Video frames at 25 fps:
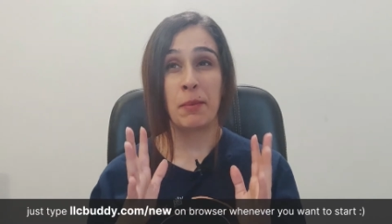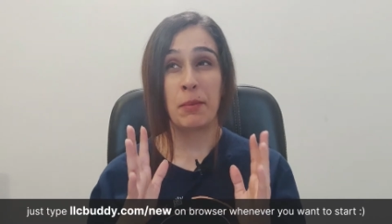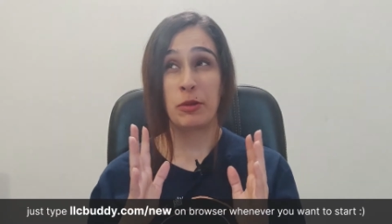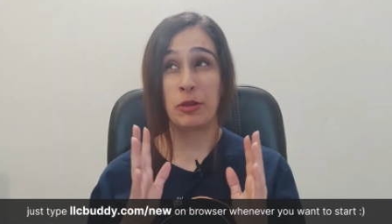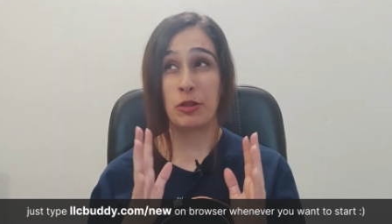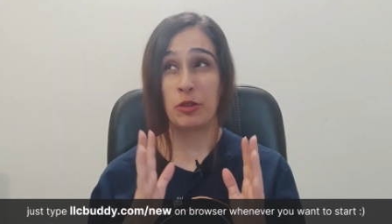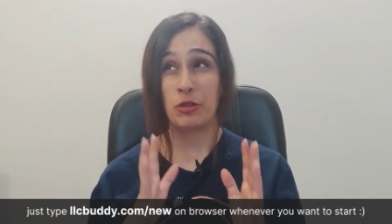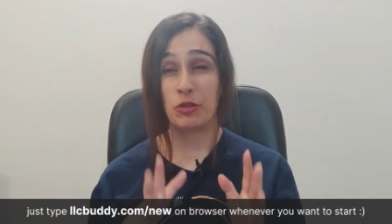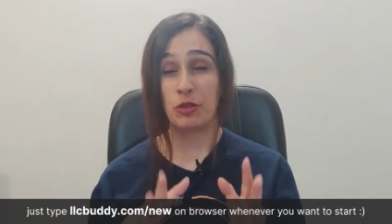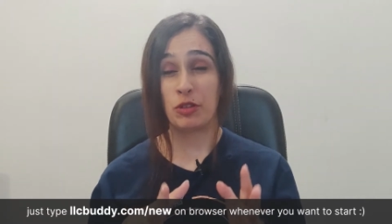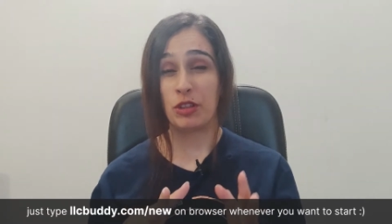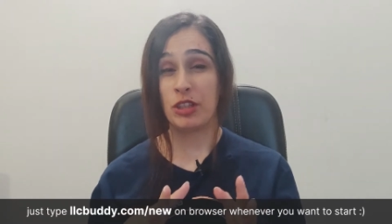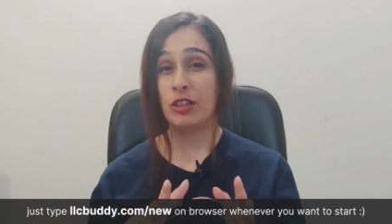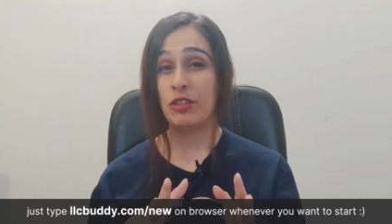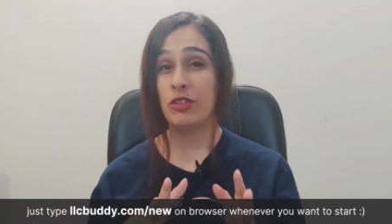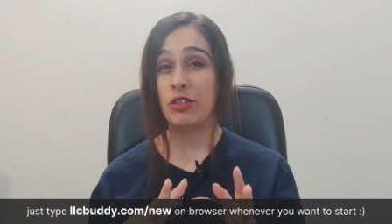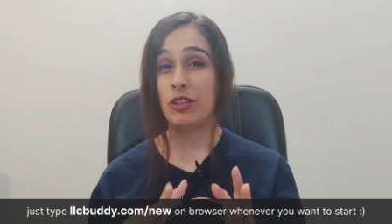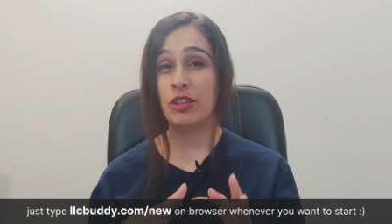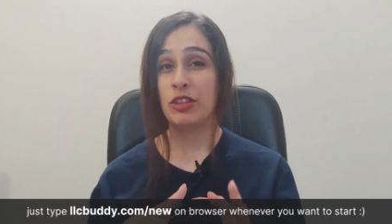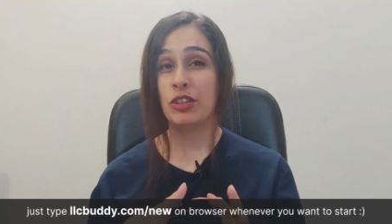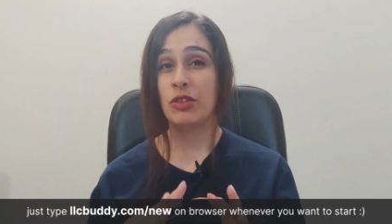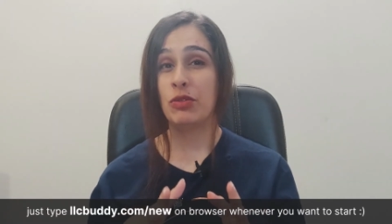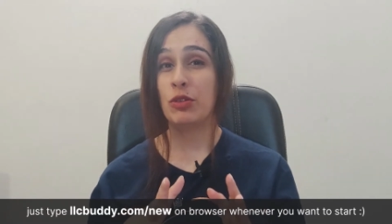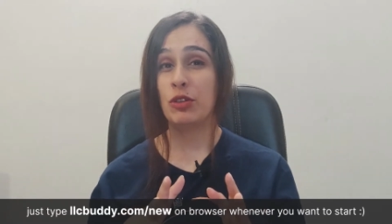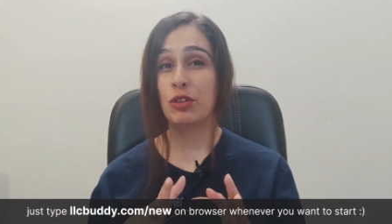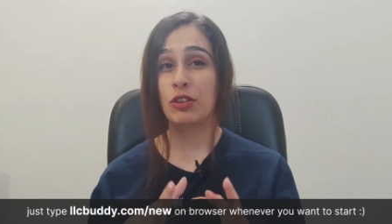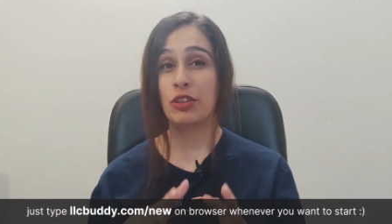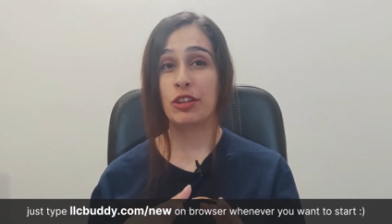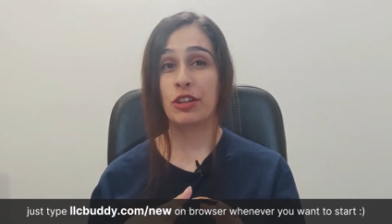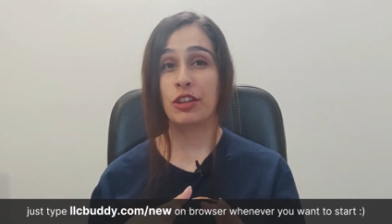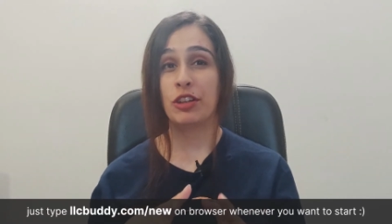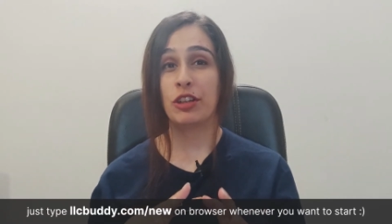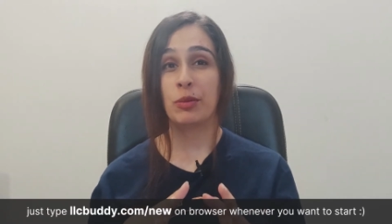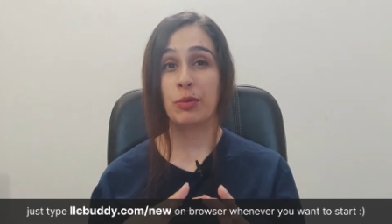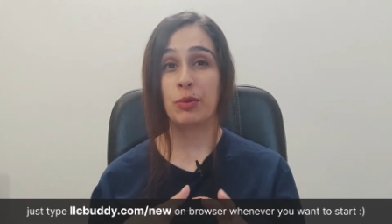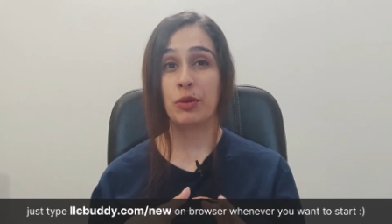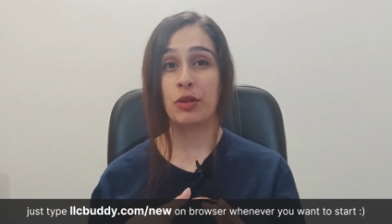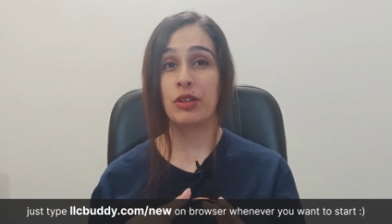but the real reason for
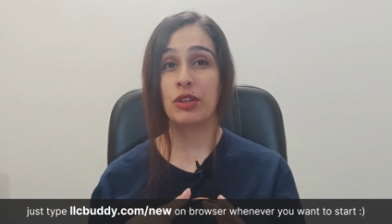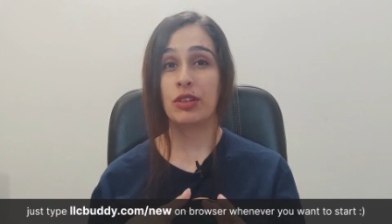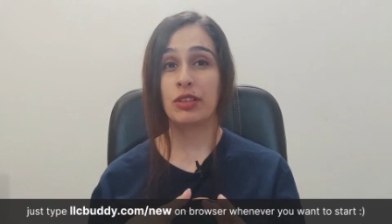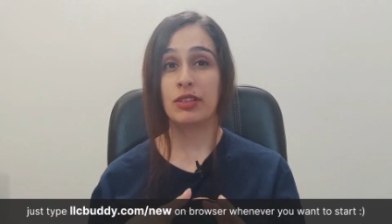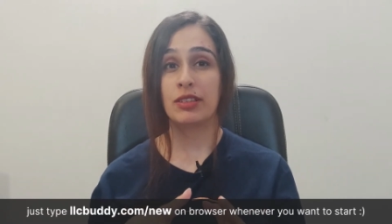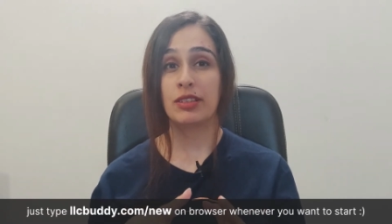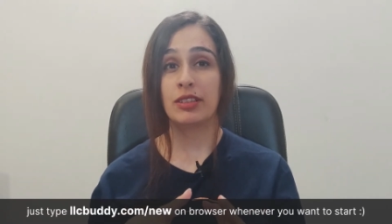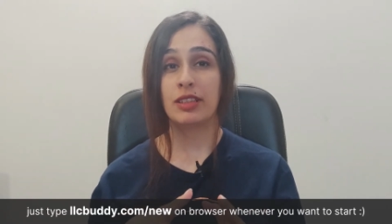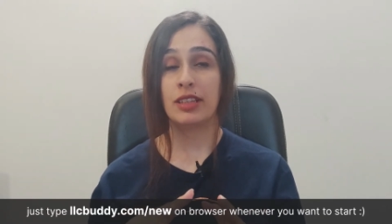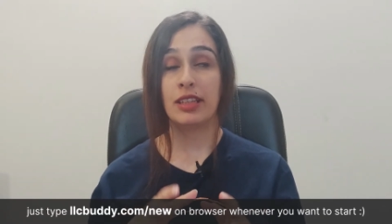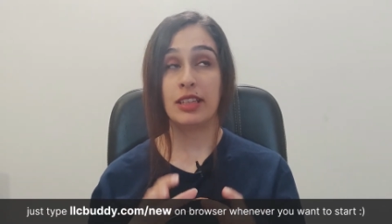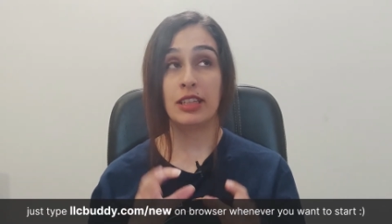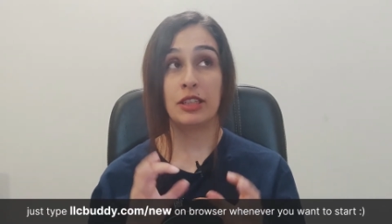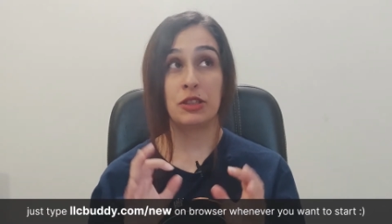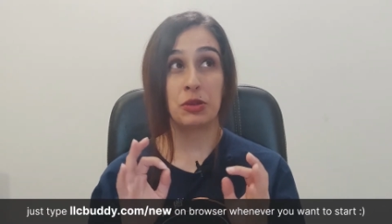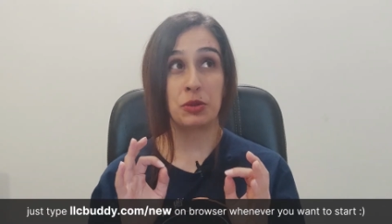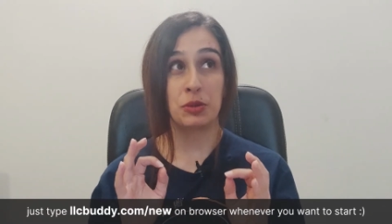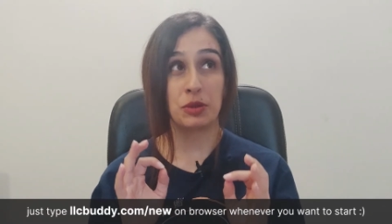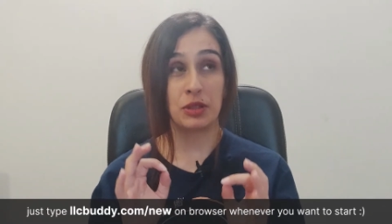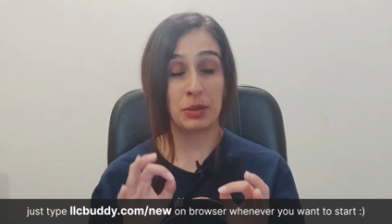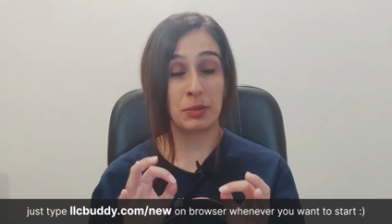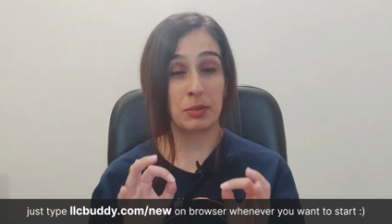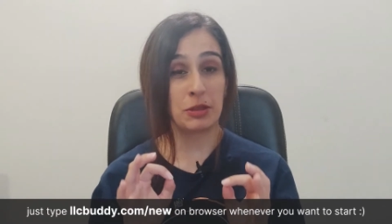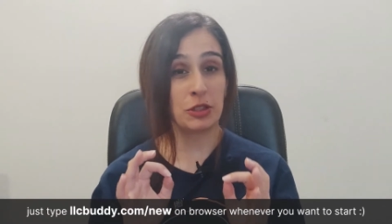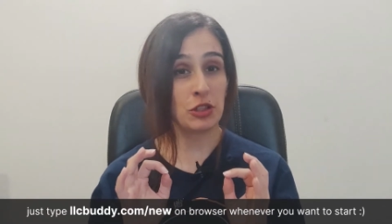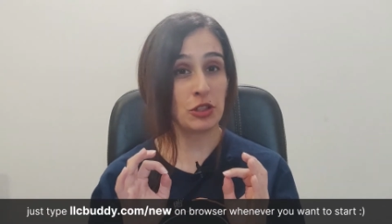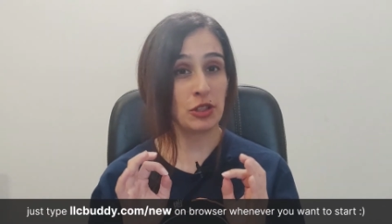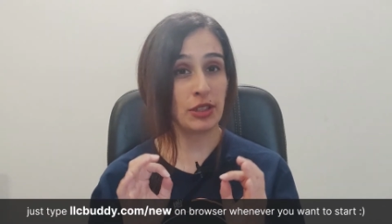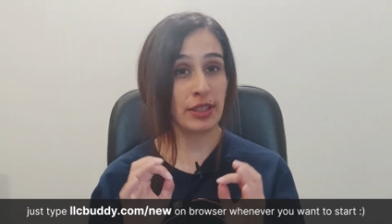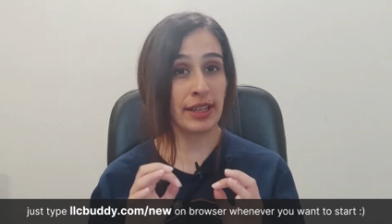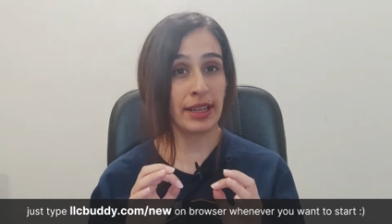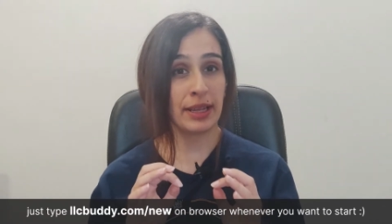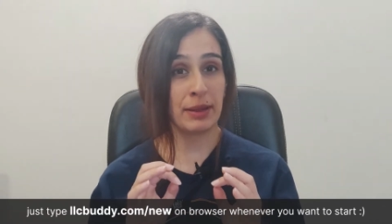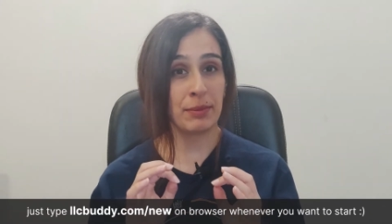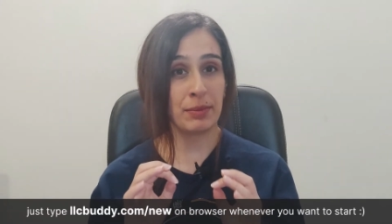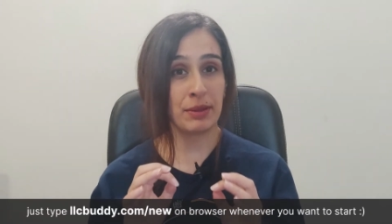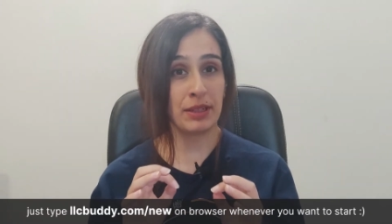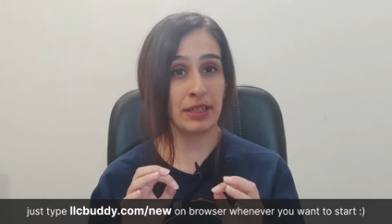setting up your LLC is to limit your
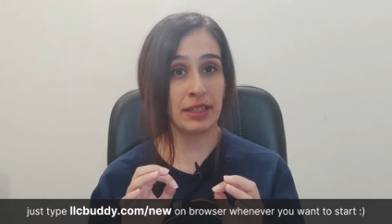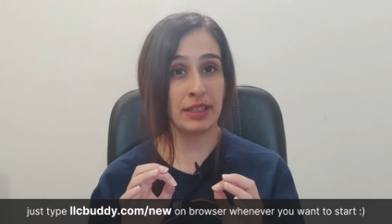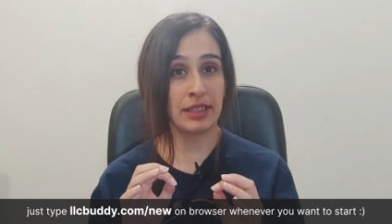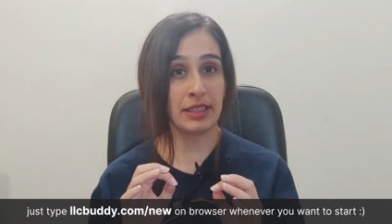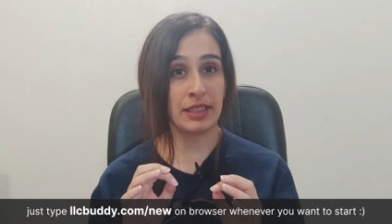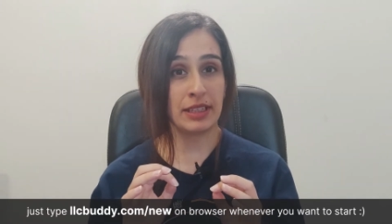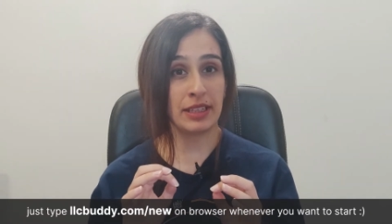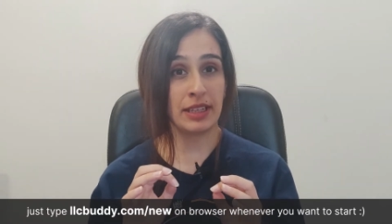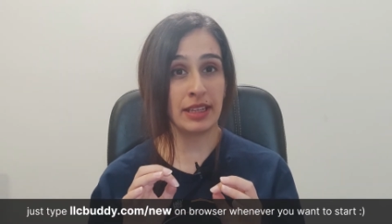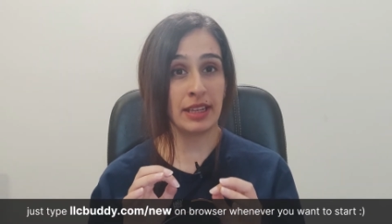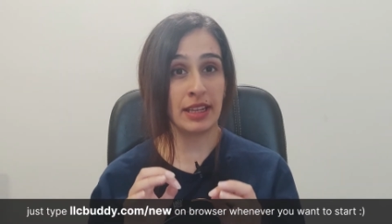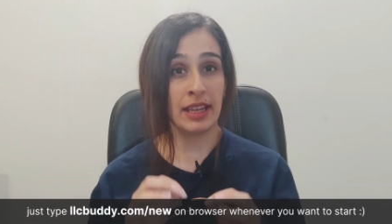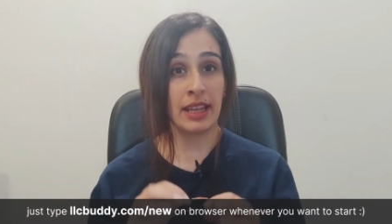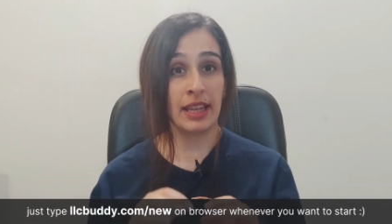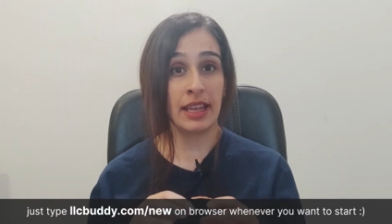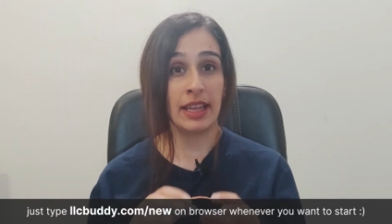liability.